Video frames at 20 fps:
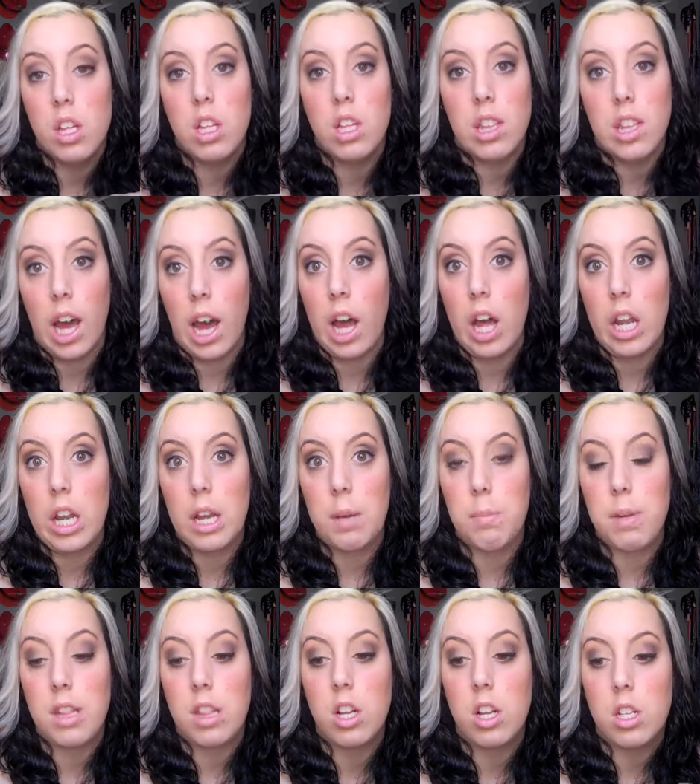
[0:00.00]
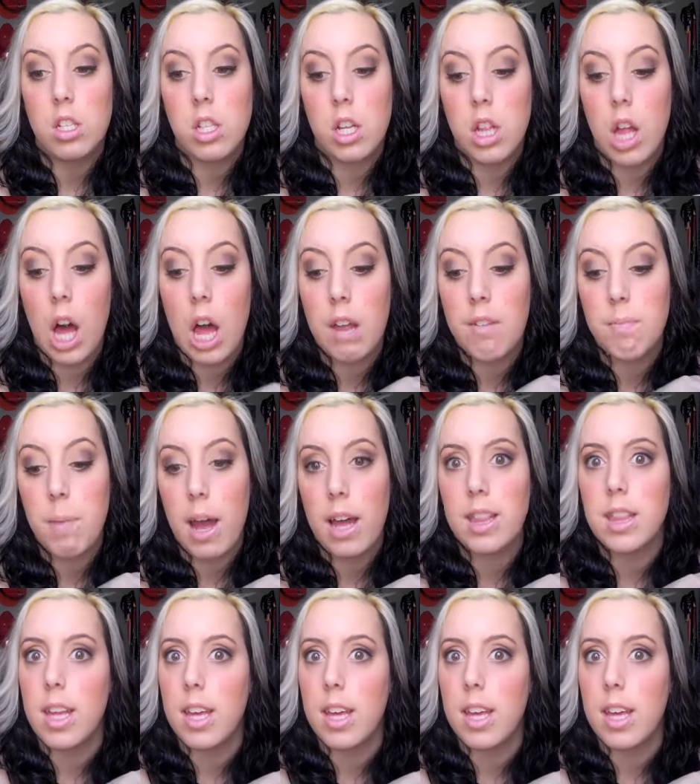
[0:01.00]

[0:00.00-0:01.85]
than that. I mean, there's a lot of bad